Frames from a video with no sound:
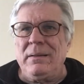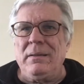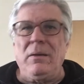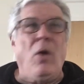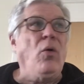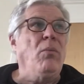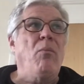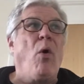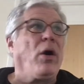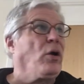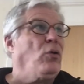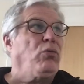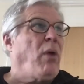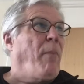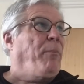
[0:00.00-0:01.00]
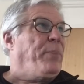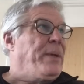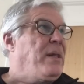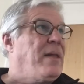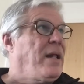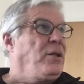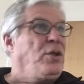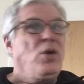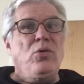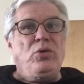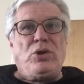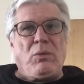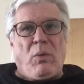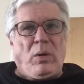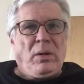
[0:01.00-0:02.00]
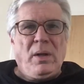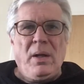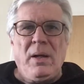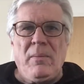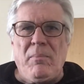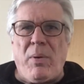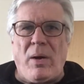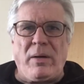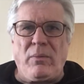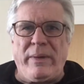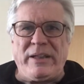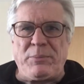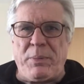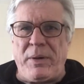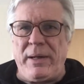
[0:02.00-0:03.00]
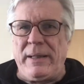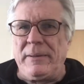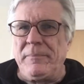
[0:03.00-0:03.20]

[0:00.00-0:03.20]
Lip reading: Oh, more grumpy than usual, Bart whispered.